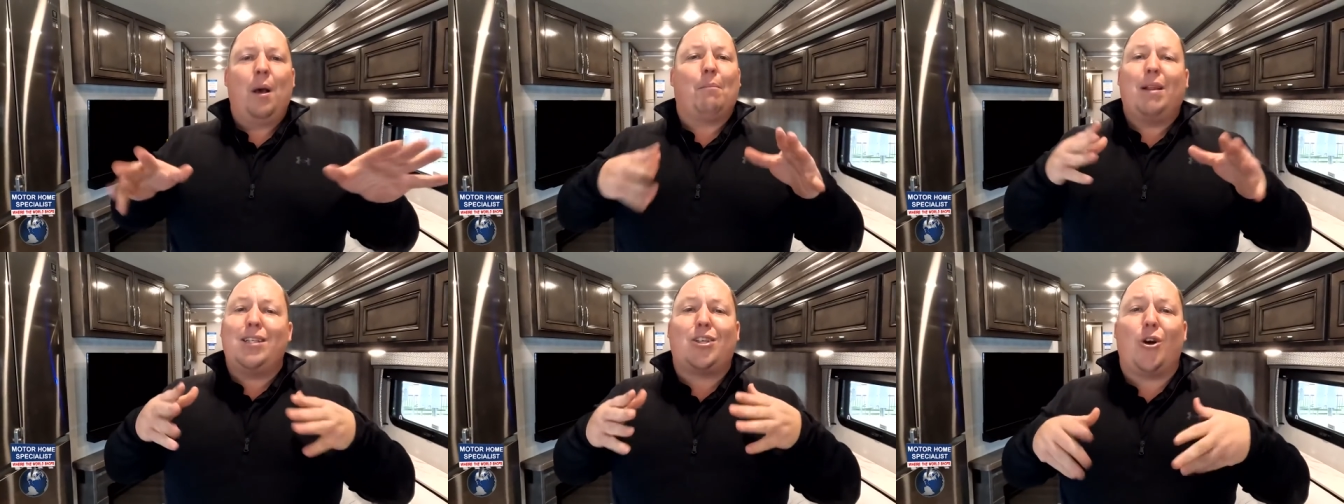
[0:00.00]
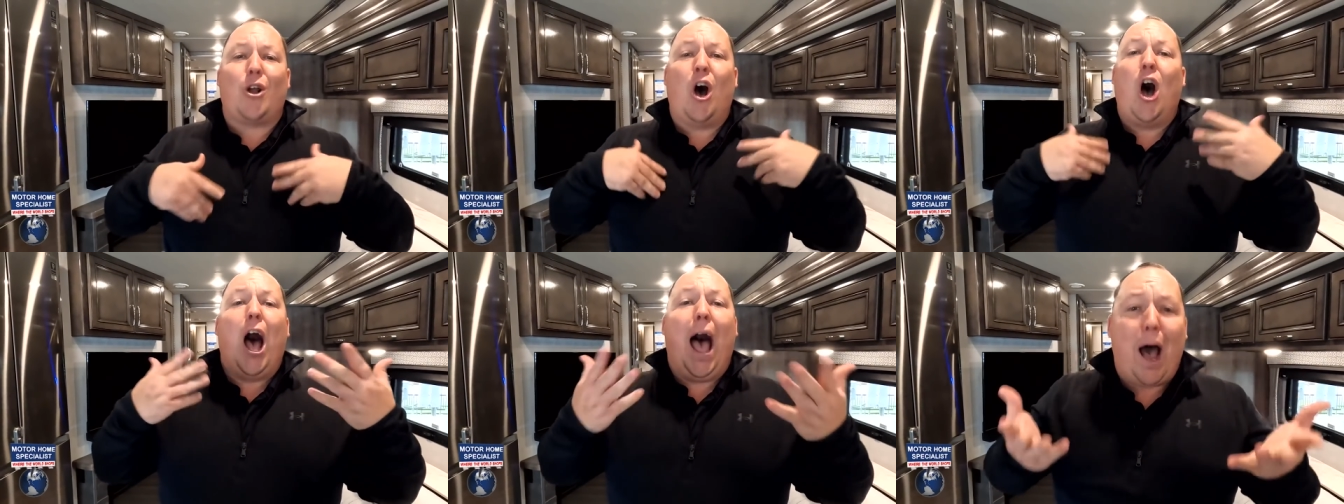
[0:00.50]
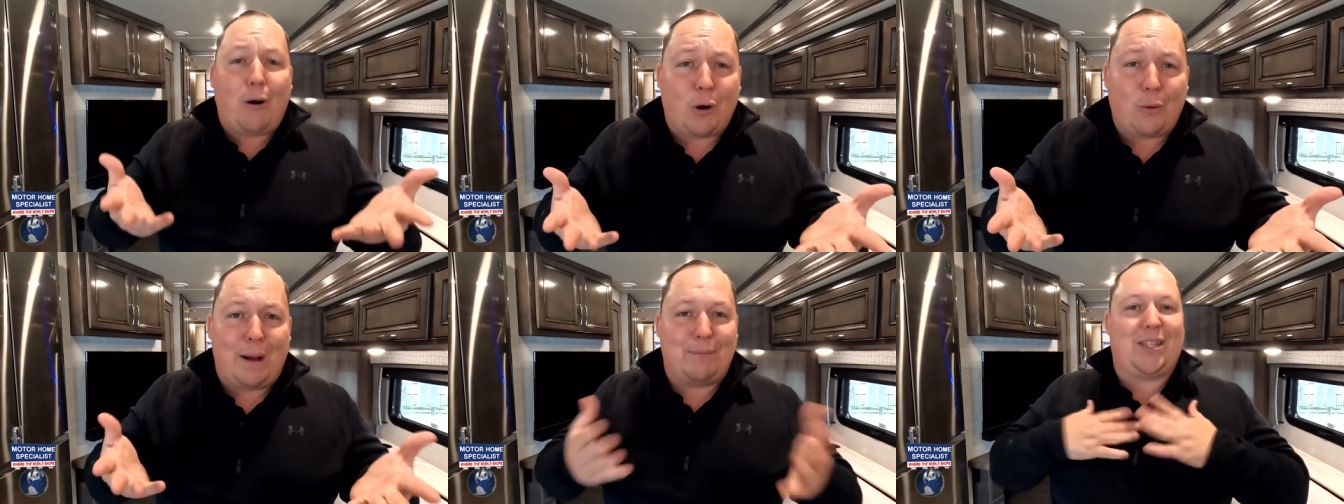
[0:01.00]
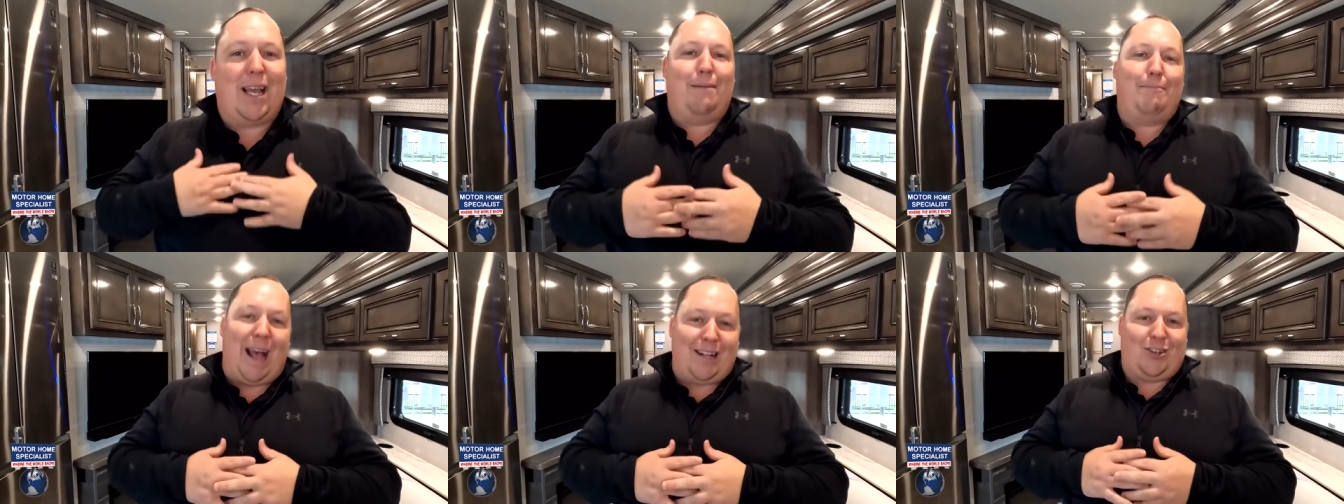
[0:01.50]
please go to our
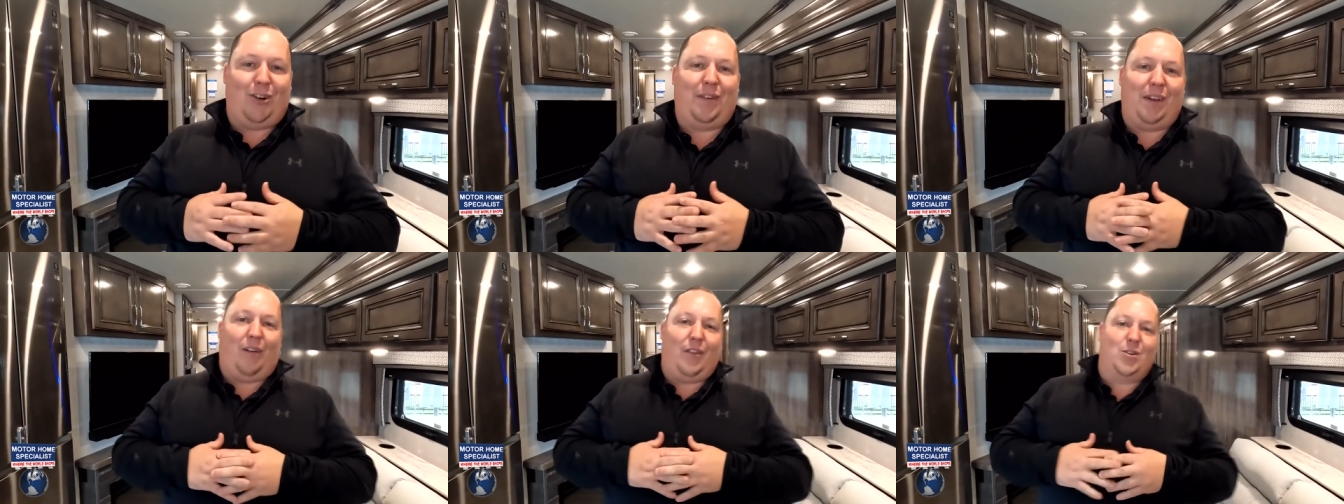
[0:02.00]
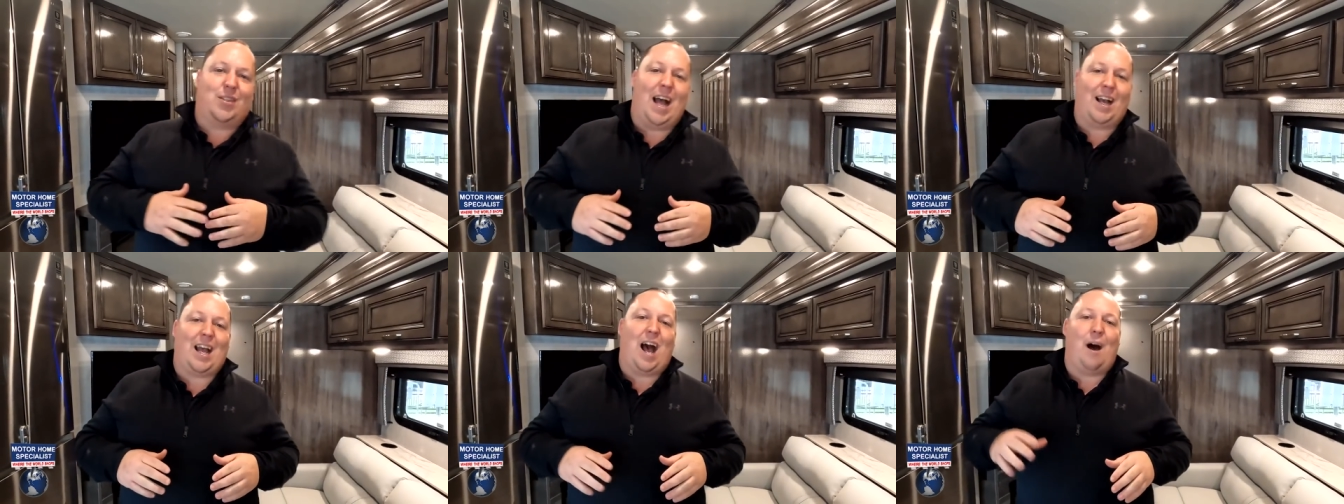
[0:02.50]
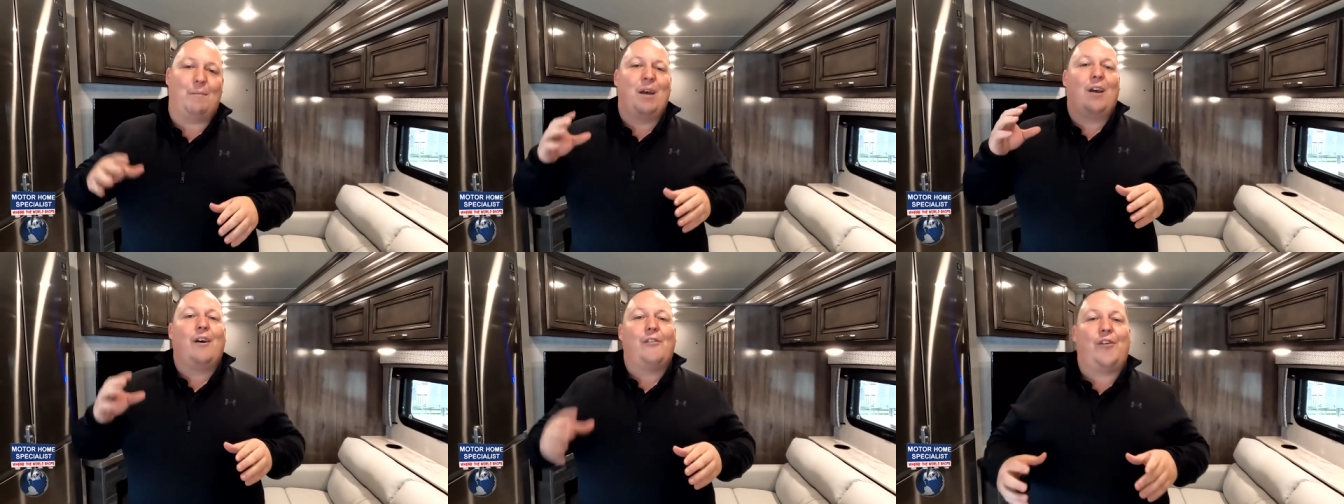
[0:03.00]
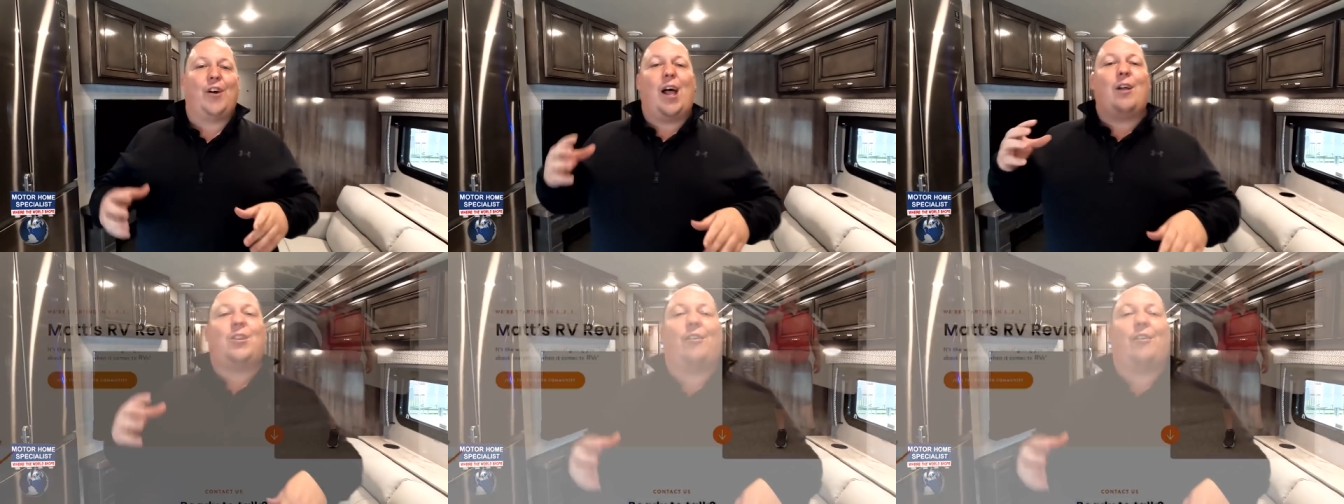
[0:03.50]
website, mattsrvreviews.com fill out